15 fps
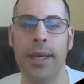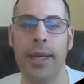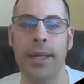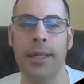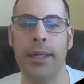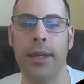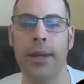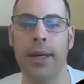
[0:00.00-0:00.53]

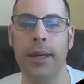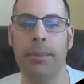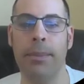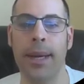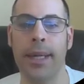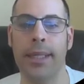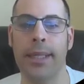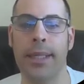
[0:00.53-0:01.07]
Its client
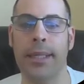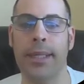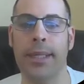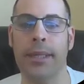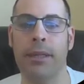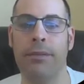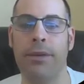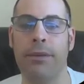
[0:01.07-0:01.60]
base
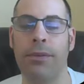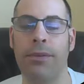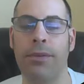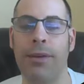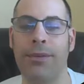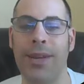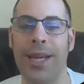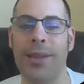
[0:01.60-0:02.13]
consists of over
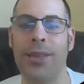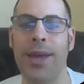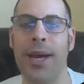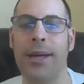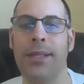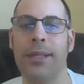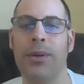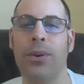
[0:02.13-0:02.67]
fifteen
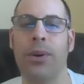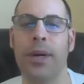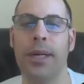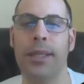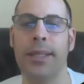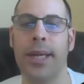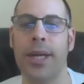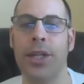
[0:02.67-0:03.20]
thousand
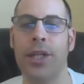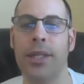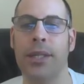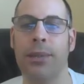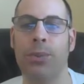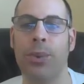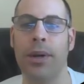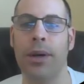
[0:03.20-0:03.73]

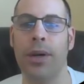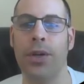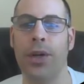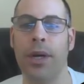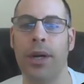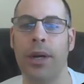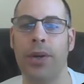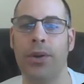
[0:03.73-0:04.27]
organizations in one
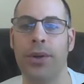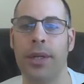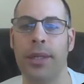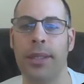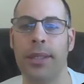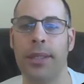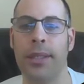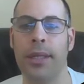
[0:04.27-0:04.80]
hundred
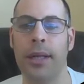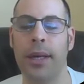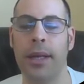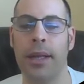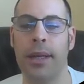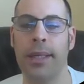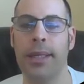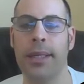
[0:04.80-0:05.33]
countries.
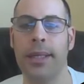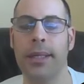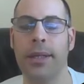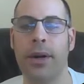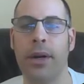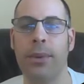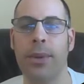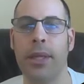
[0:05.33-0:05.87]
Let's get
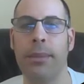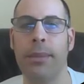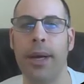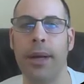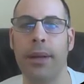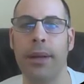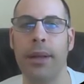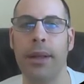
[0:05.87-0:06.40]
started with the
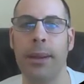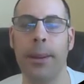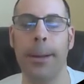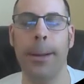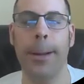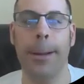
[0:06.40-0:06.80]
model.